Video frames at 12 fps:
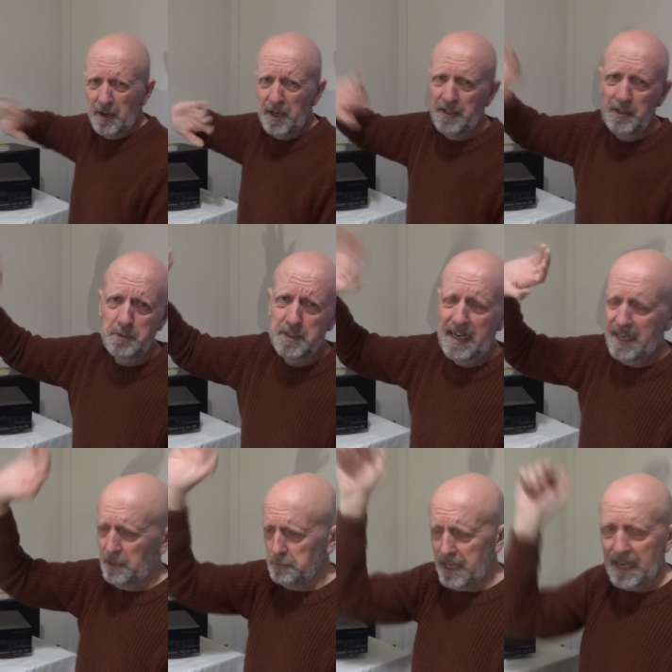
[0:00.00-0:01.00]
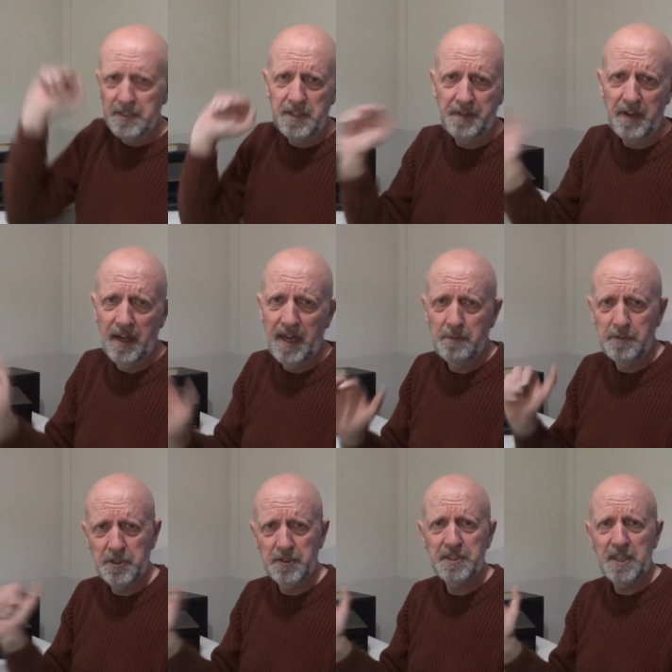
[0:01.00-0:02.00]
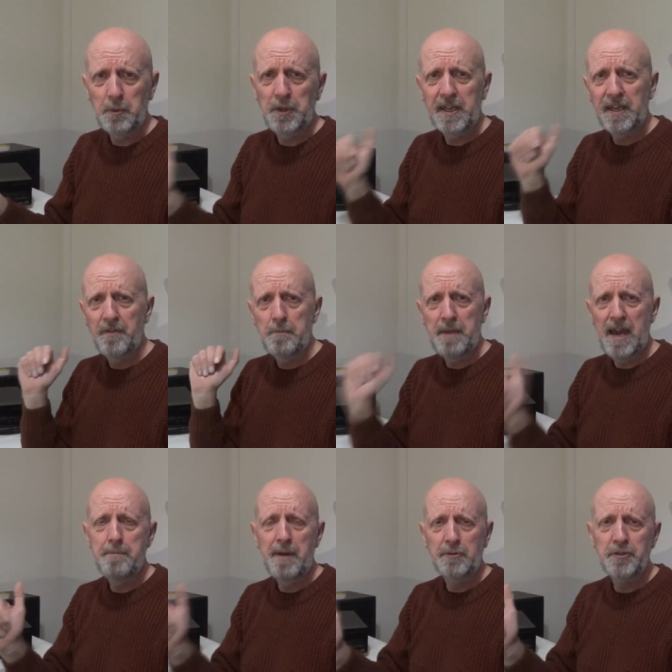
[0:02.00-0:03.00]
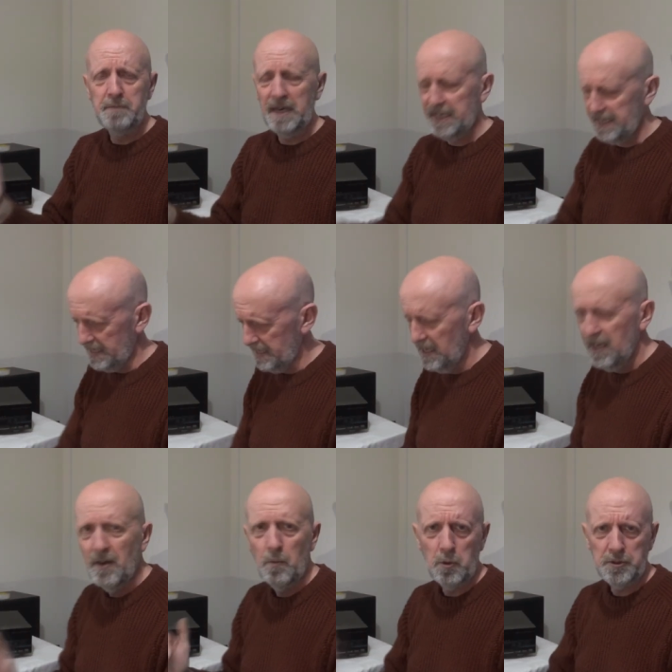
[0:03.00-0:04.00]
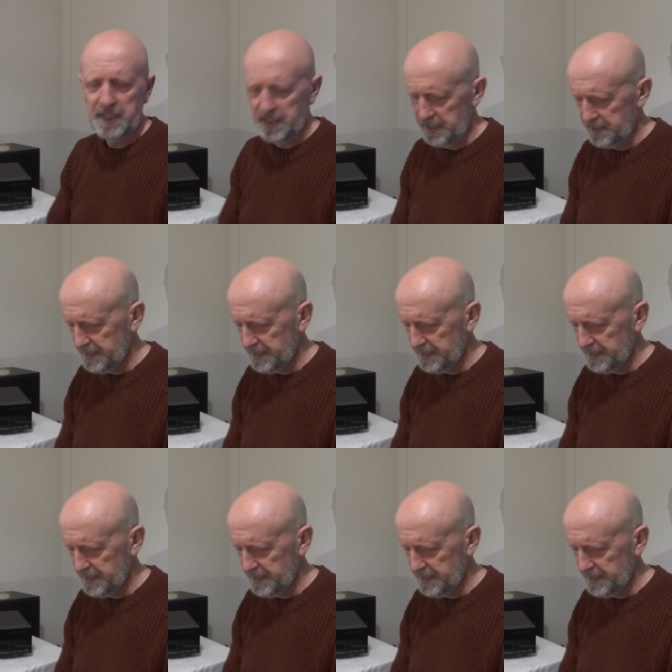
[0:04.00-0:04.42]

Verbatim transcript: not going to use that, no D A Cs, anything like that. Just want to see what you can get for bare bones money here. What's it going to